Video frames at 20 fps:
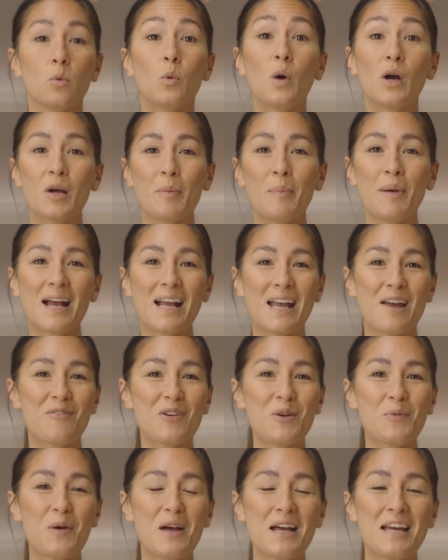Welcome back
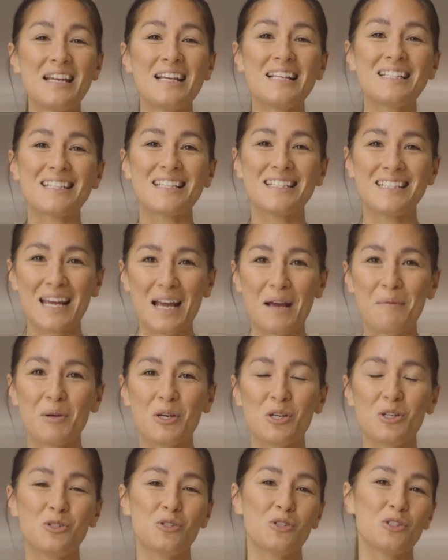everyone. Today I'm
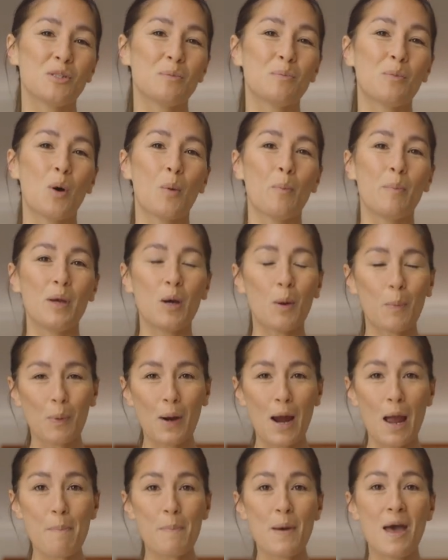going to do some more meal
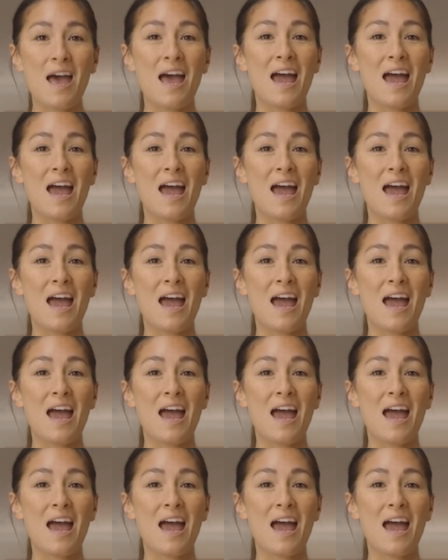prep,